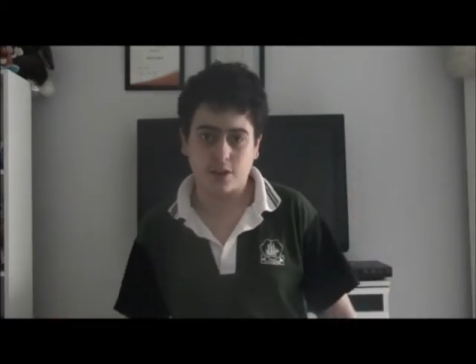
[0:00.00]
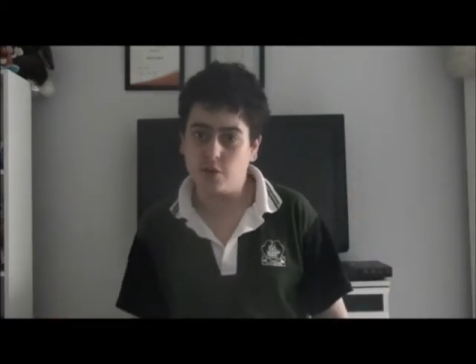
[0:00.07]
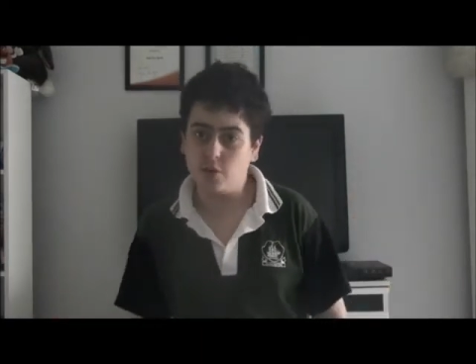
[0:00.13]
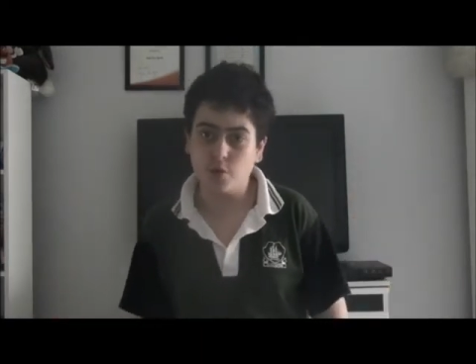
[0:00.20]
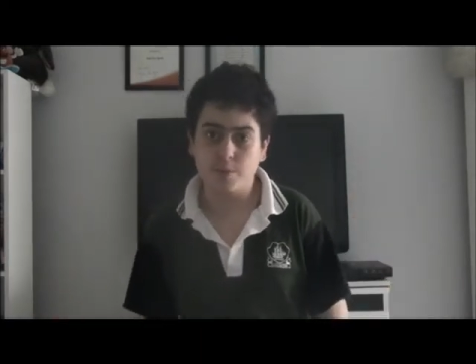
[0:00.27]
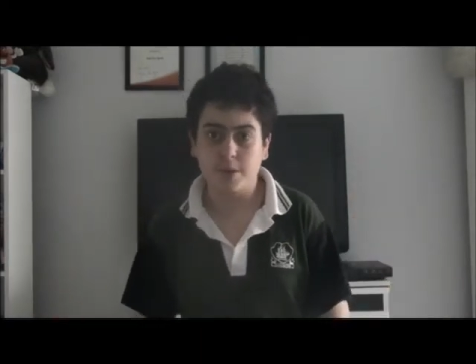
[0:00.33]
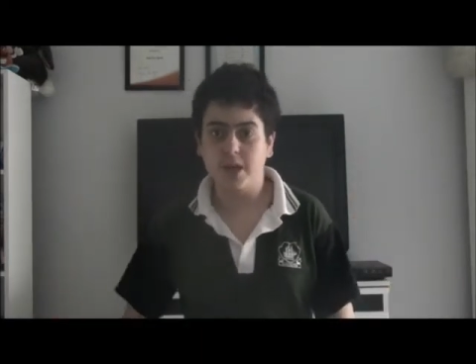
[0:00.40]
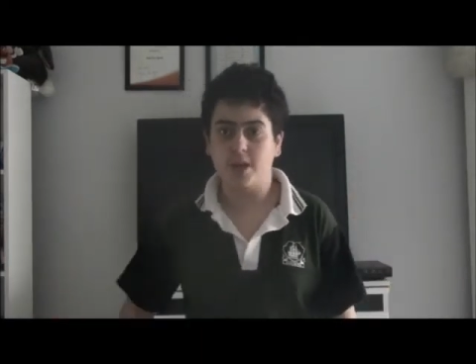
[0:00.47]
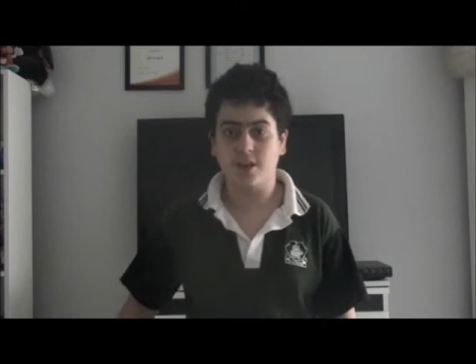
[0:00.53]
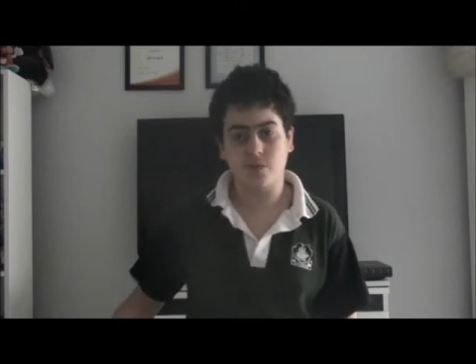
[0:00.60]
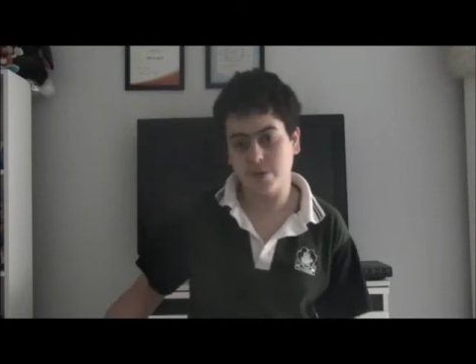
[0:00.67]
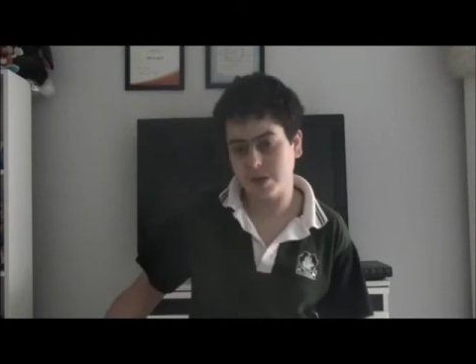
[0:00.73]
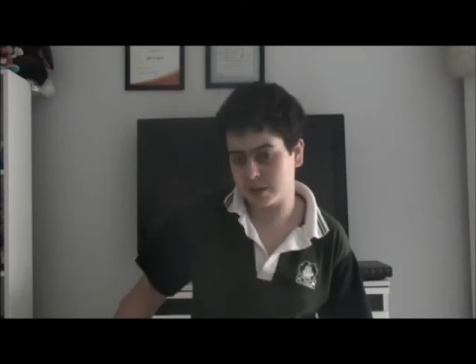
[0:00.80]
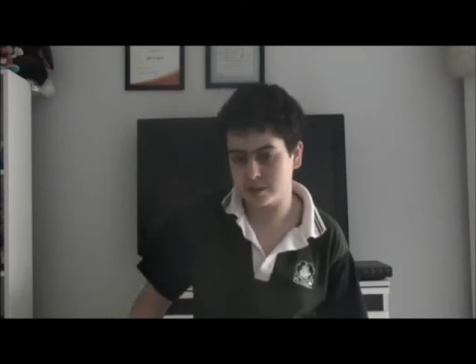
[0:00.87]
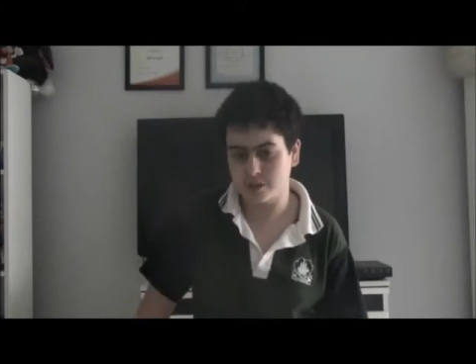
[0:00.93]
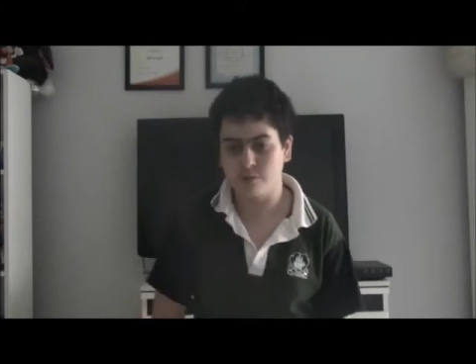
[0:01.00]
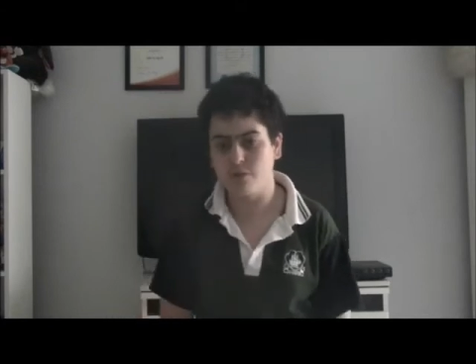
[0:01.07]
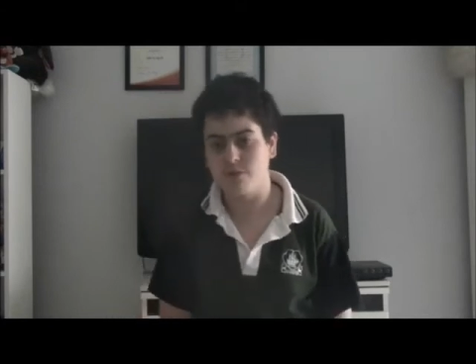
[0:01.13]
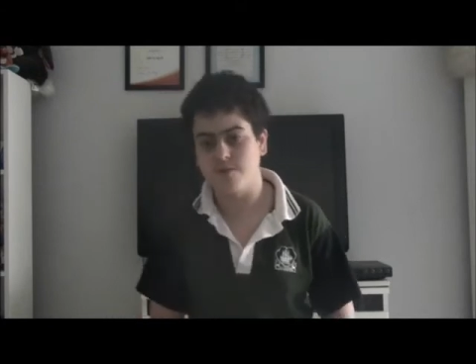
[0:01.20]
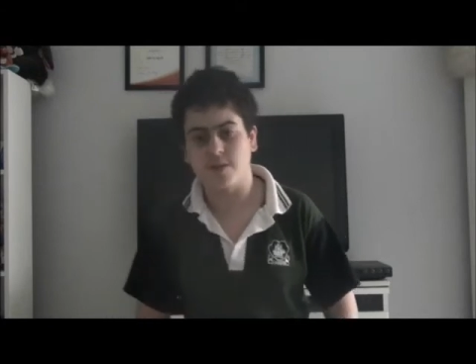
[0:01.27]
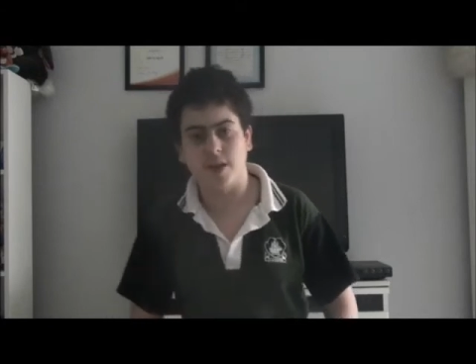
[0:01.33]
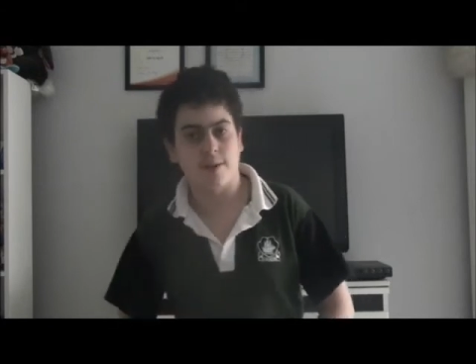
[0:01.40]
the new PS3
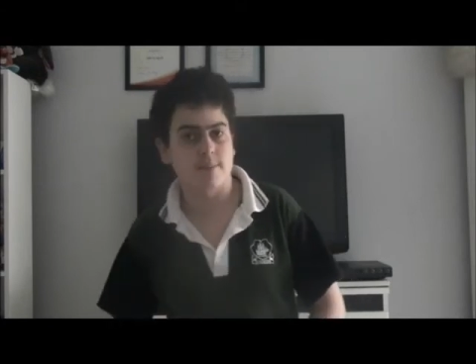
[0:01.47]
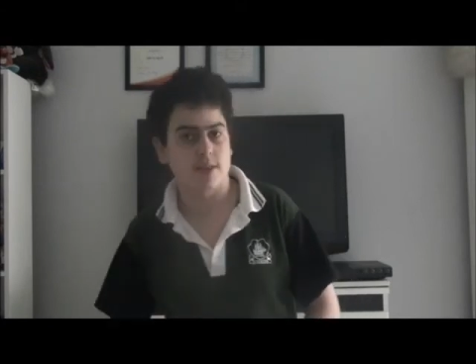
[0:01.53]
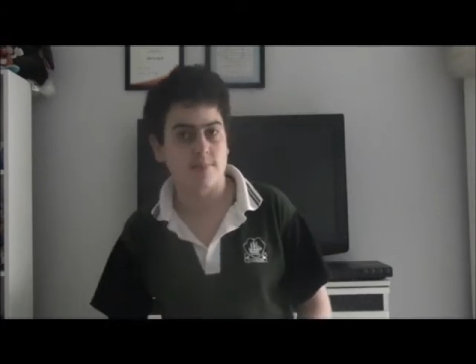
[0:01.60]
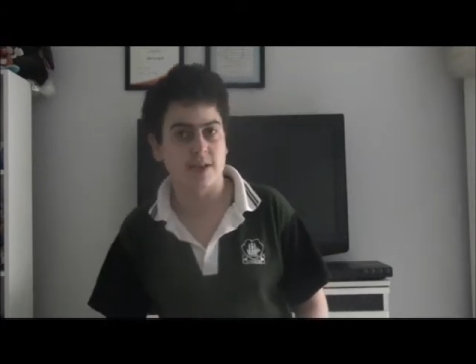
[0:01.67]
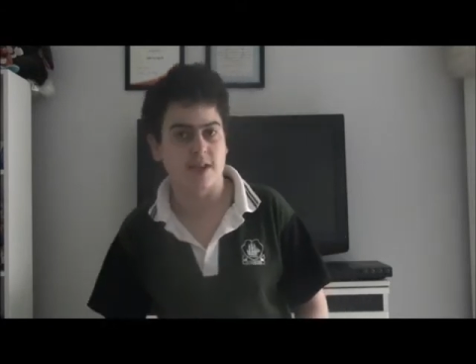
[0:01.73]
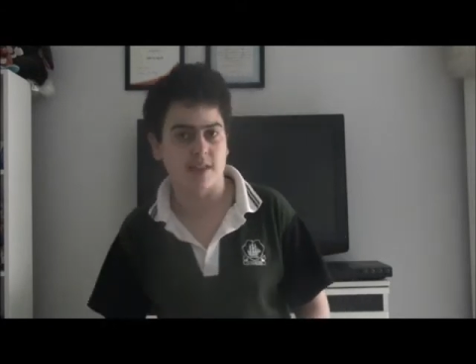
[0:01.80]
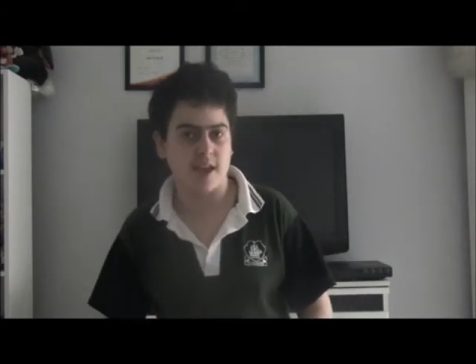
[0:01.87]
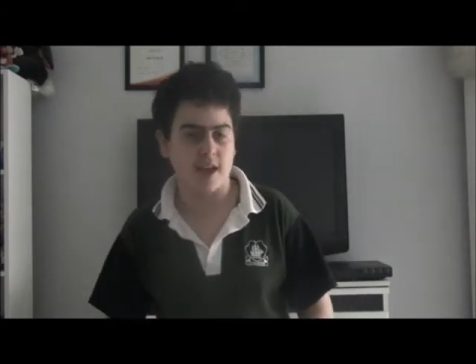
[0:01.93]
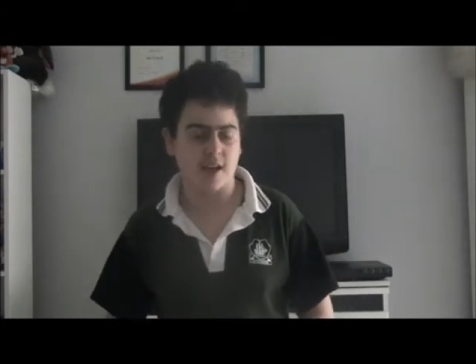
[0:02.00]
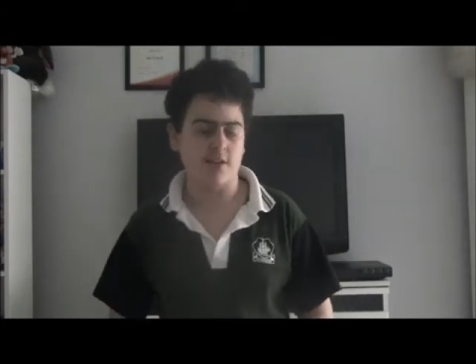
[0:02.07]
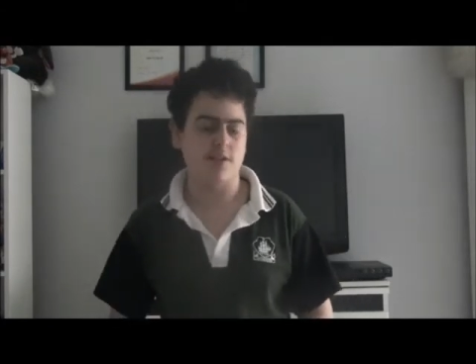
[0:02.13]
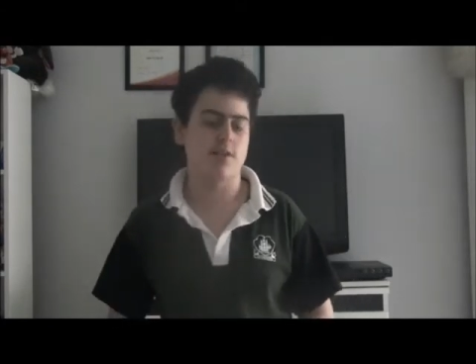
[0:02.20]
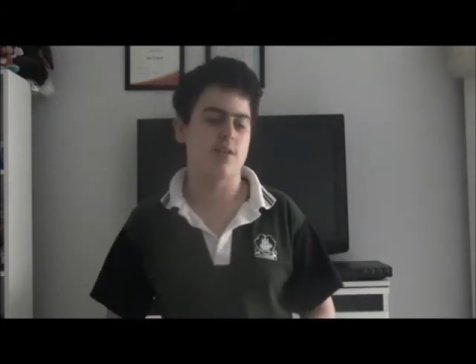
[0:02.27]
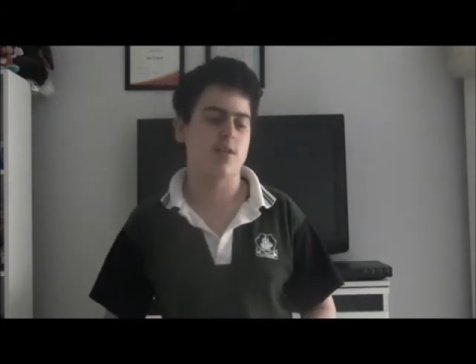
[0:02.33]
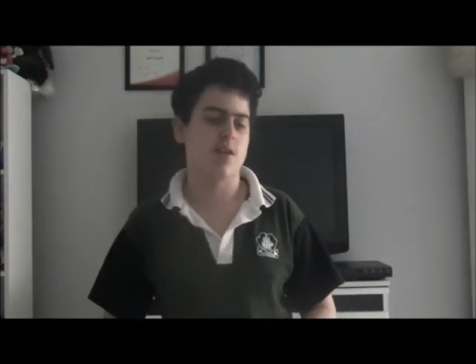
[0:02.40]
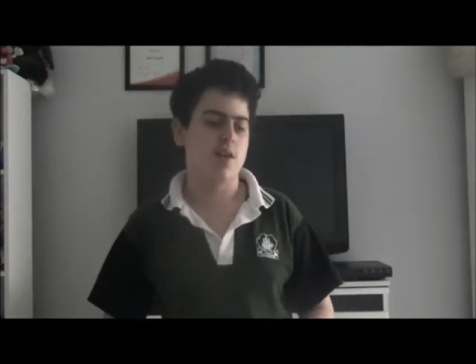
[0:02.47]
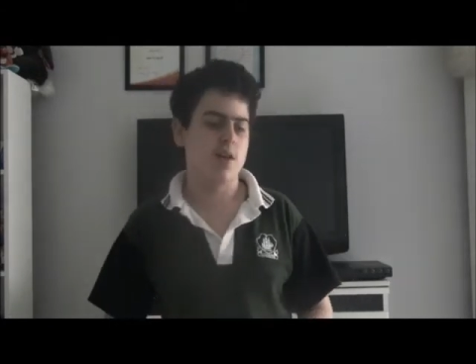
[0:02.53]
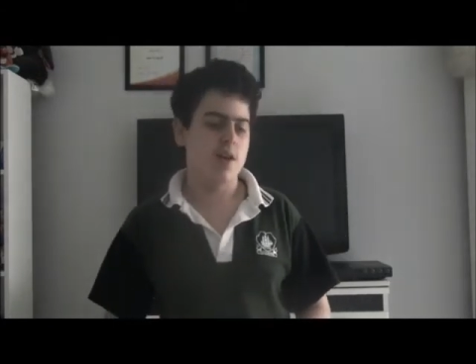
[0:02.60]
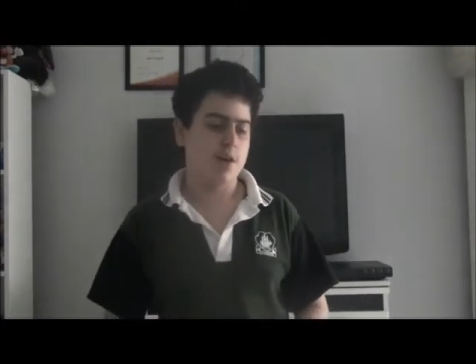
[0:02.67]
exclusive game that's been announced,